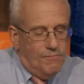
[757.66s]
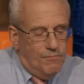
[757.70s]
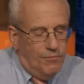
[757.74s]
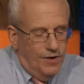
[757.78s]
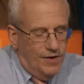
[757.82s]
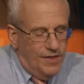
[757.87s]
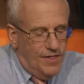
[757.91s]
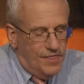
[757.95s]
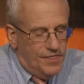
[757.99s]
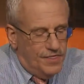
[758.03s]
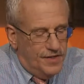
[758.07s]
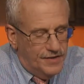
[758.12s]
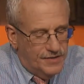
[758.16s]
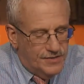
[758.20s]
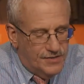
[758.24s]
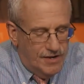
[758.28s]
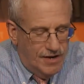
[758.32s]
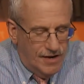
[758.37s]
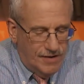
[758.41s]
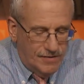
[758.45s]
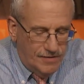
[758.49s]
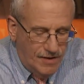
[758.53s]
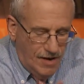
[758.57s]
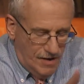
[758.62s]
one of the things
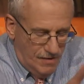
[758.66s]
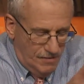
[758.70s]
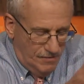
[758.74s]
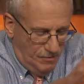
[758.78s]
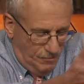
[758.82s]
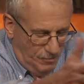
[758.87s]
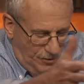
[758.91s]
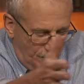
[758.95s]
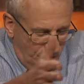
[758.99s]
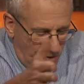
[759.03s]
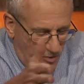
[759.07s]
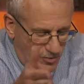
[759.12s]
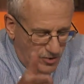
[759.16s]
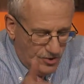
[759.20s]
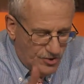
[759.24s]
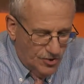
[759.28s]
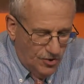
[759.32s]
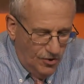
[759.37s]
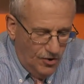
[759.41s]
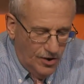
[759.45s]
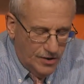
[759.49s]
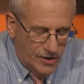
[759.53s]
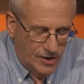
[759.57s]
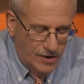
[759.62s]
that uh, when you were
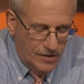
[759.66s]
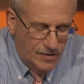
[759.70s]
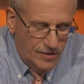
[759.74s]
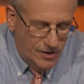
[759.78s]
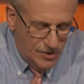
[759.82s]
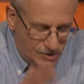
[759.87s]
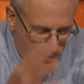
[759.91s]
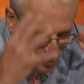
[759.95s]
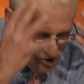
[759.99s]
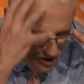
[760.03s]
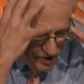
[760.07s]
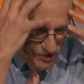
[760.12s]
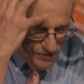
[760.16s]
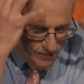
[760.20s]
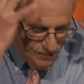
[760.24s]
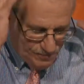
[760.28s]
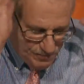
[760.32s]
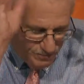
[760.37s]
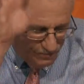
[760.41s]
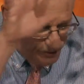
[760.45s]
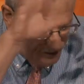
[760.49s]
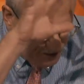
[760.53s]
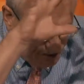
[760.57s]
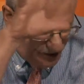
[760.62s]
talking that just
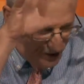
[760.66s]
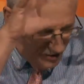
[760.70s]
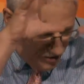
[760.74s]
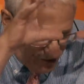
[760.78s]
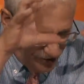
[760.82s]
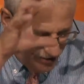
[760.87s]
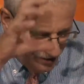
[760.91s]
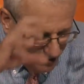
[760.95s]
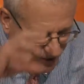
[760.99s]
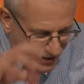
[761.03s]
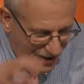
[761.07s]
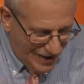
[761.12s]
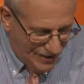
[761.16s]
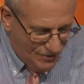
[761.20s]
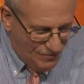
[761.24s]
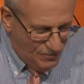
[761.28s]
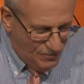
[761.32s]
you know the light